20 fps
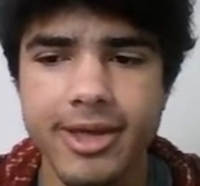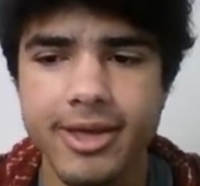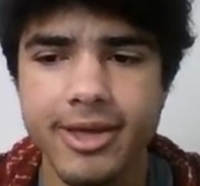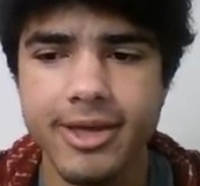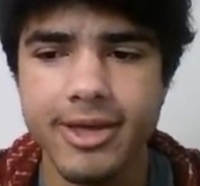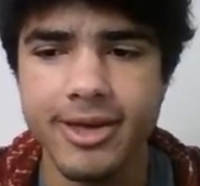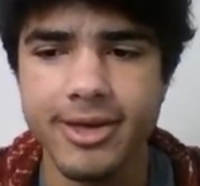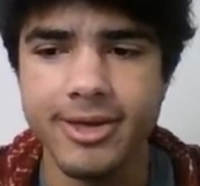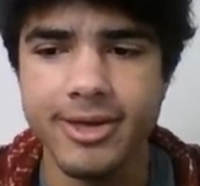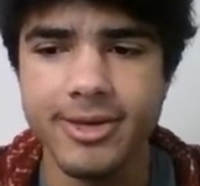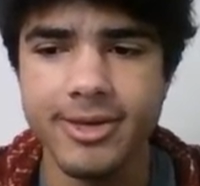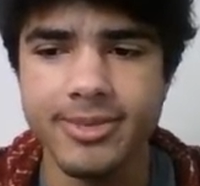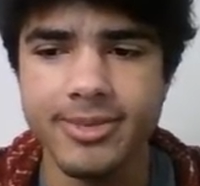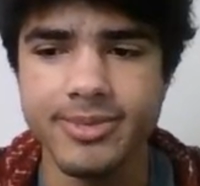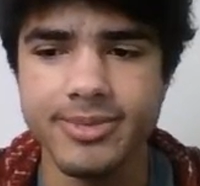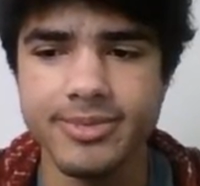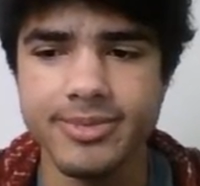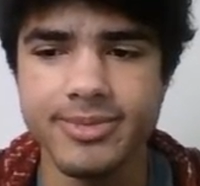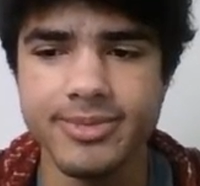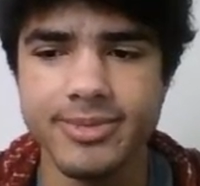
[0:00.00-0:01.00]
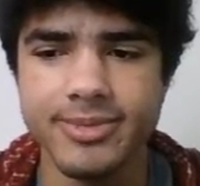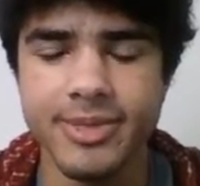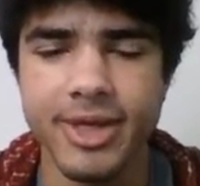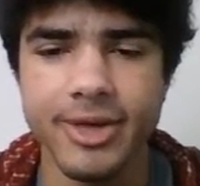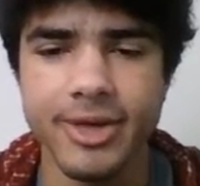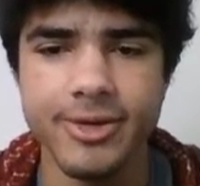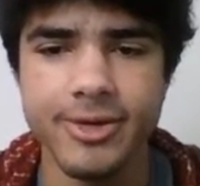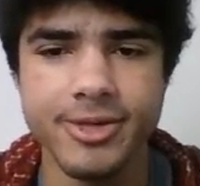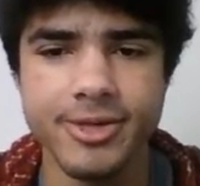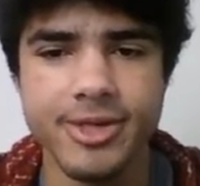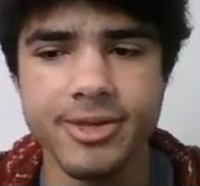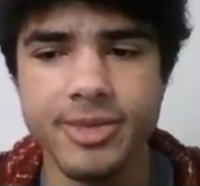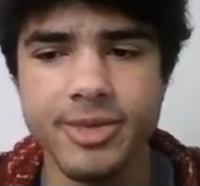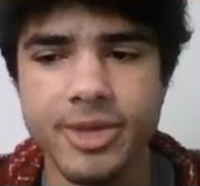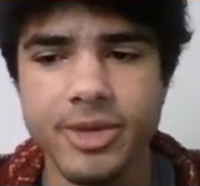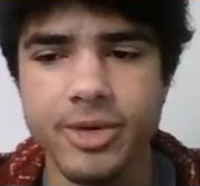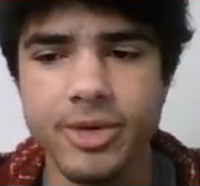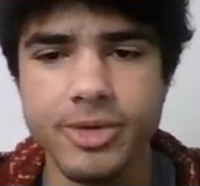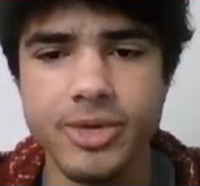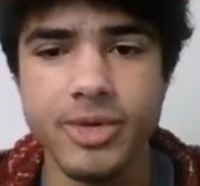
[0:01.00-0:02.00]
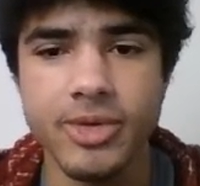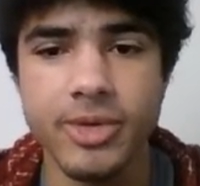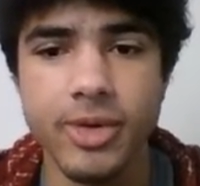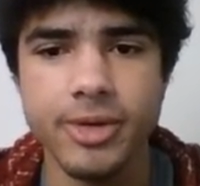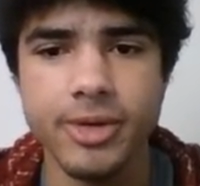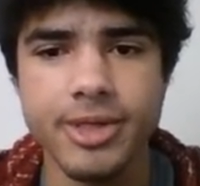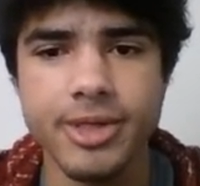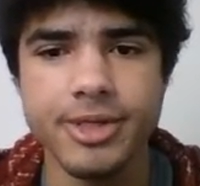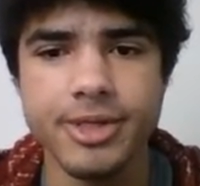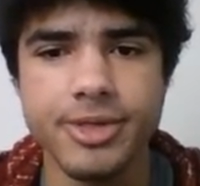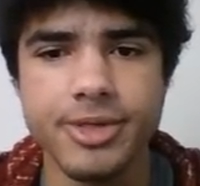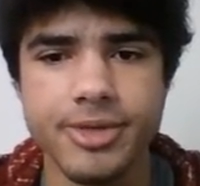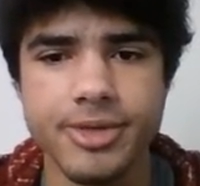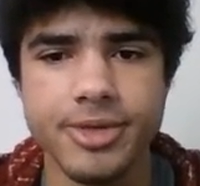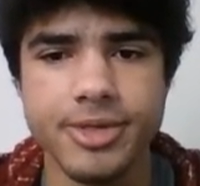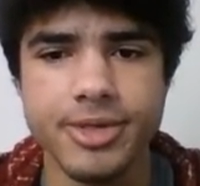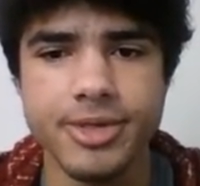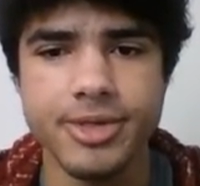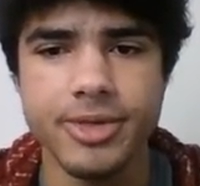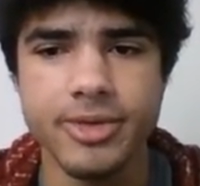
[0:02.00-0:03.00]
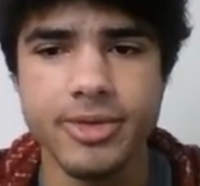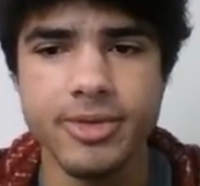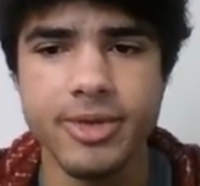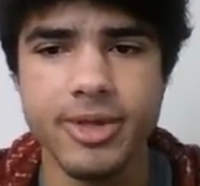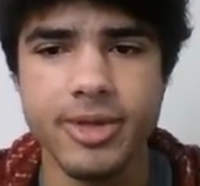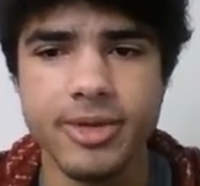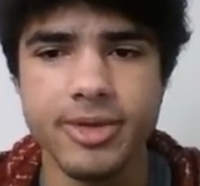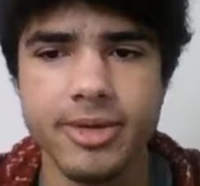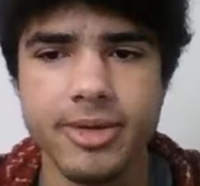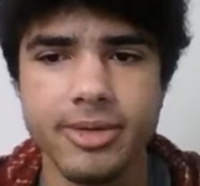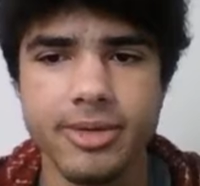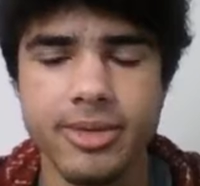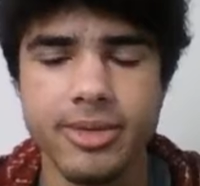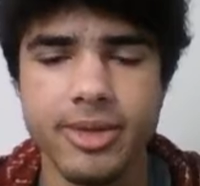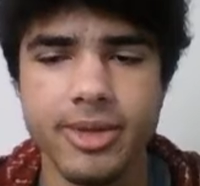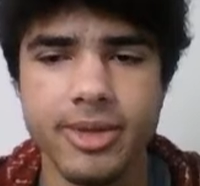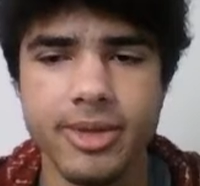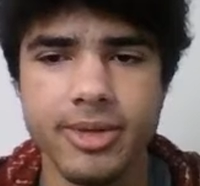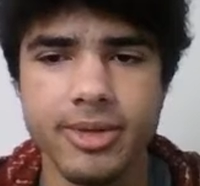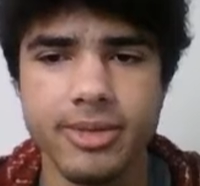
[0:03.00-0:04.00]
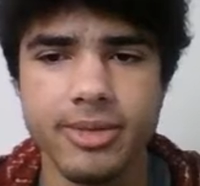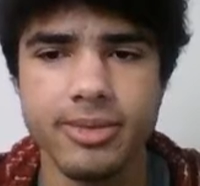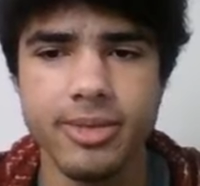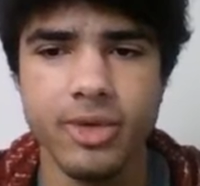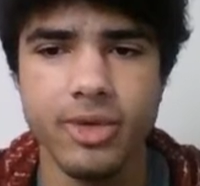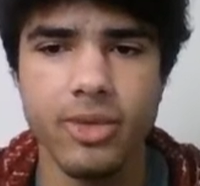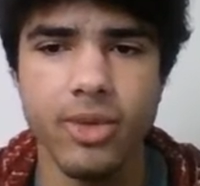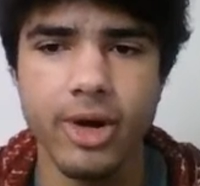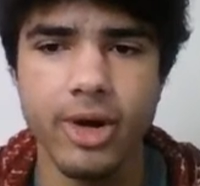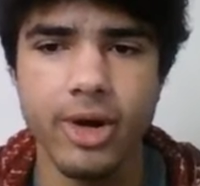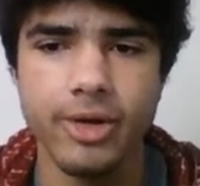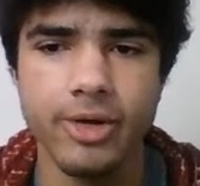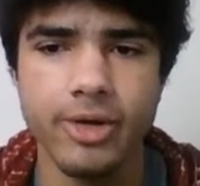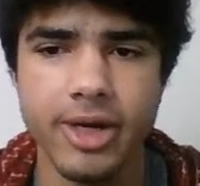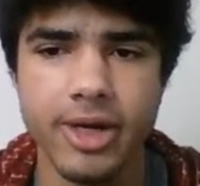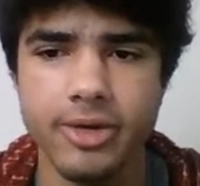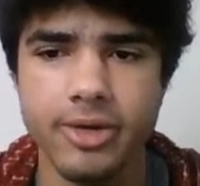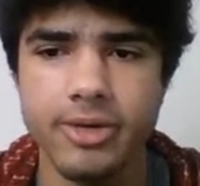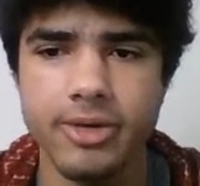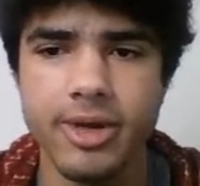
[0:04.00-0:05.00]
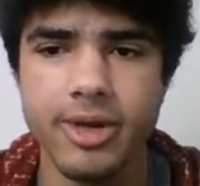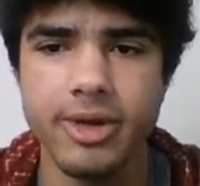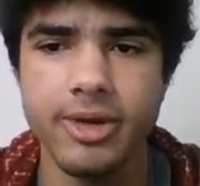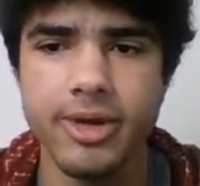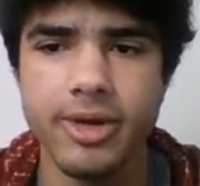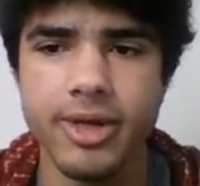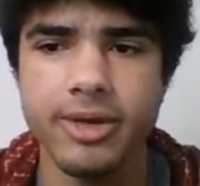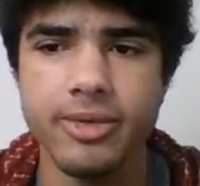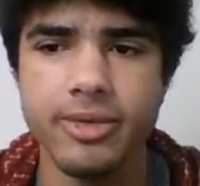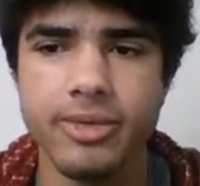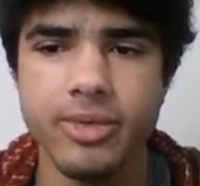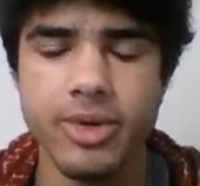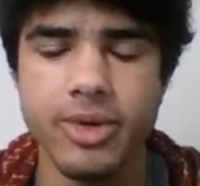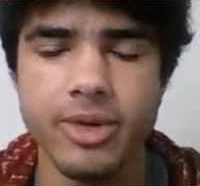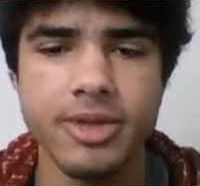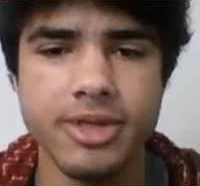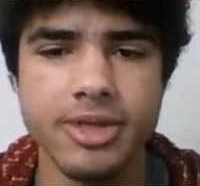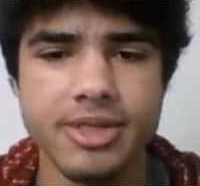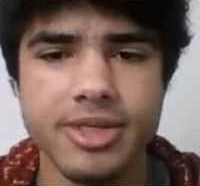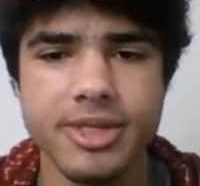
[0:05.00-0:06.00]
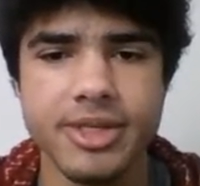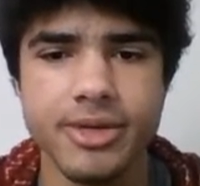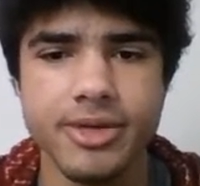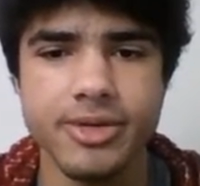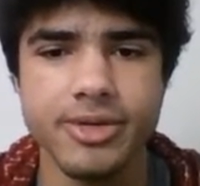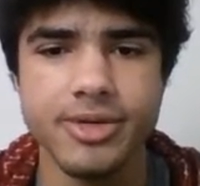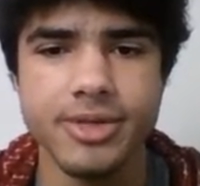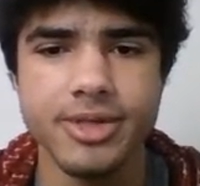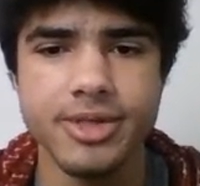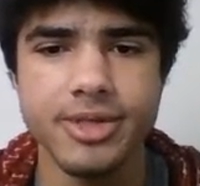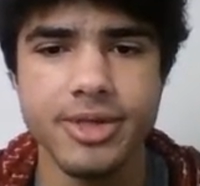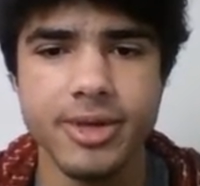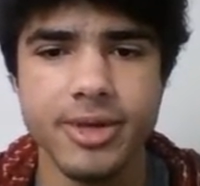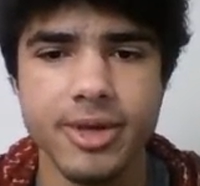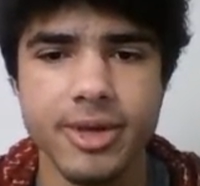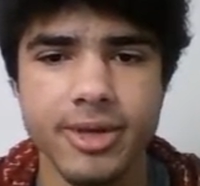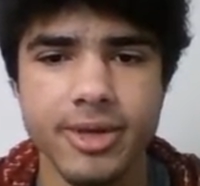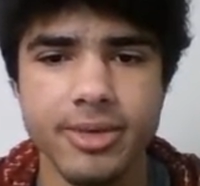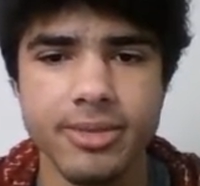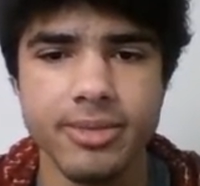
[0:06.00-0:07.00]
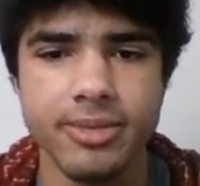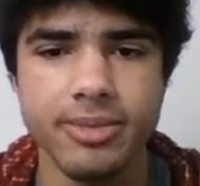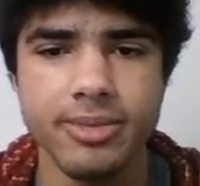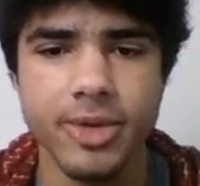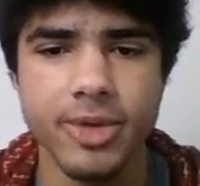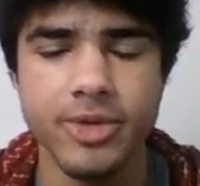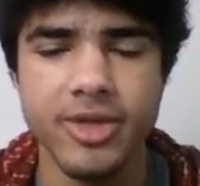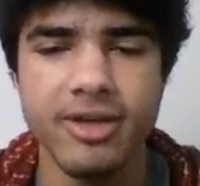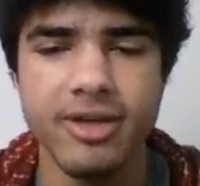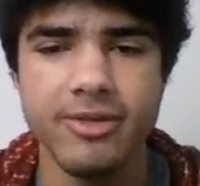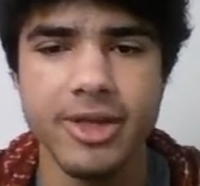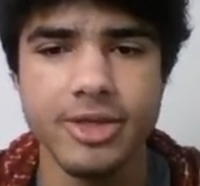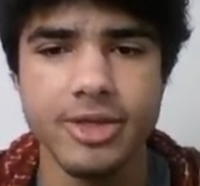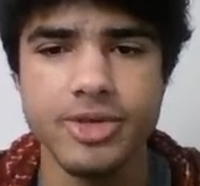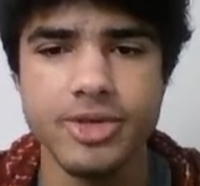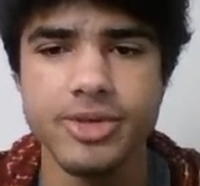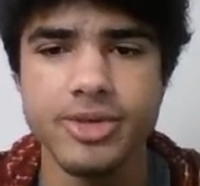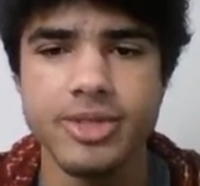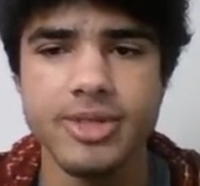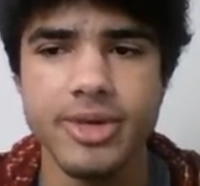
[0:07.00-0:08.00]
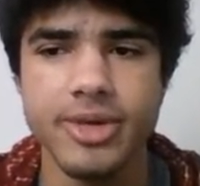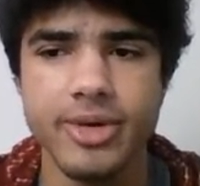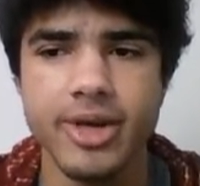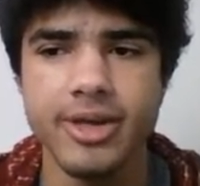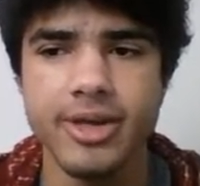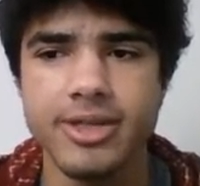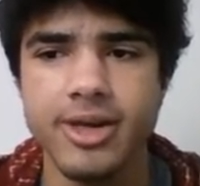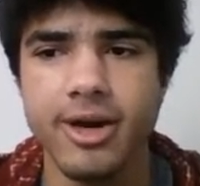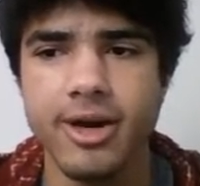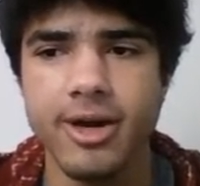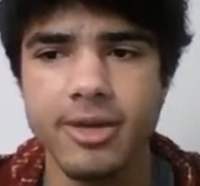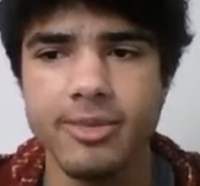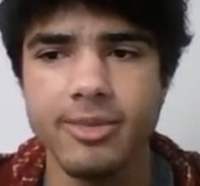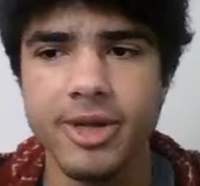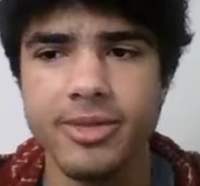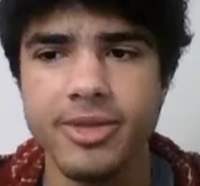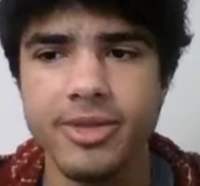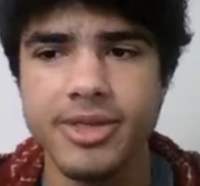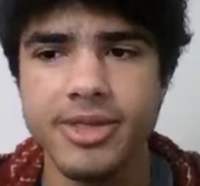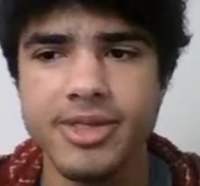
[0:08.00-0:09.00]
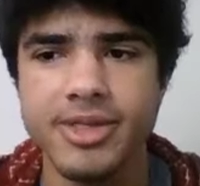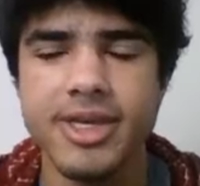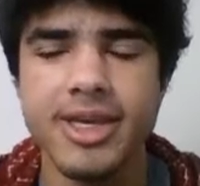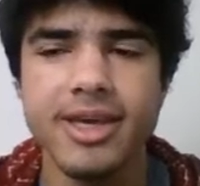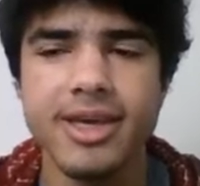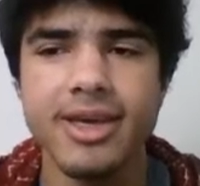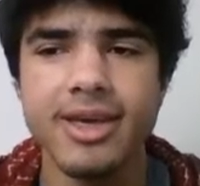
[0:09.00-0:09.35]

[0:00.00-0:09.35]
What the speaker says: I heard some adults who are teachers, two of the choir director there and one of the singers, both have like students, and they're kind of talking about this.